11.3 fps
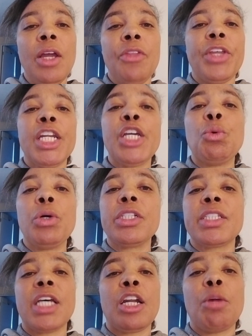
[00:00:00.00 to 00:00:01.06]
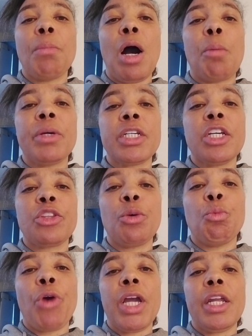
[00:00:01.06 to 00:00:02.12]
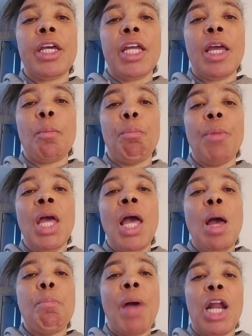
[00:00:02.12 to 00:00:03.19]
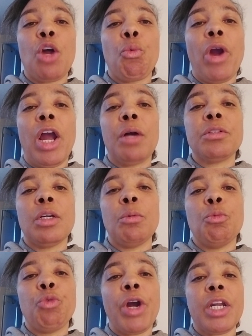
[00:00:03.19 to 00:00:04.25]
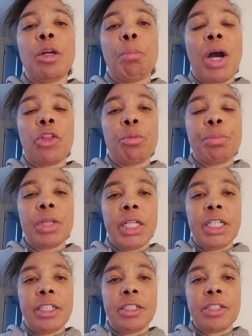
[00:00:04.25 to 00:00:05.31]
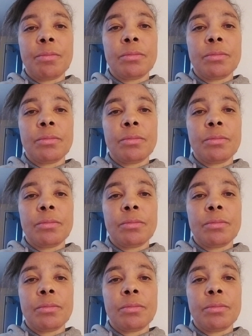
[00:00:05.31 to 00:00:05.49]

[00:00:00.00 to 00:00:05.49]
then he would set them up and get them raided and battered and raided by the police.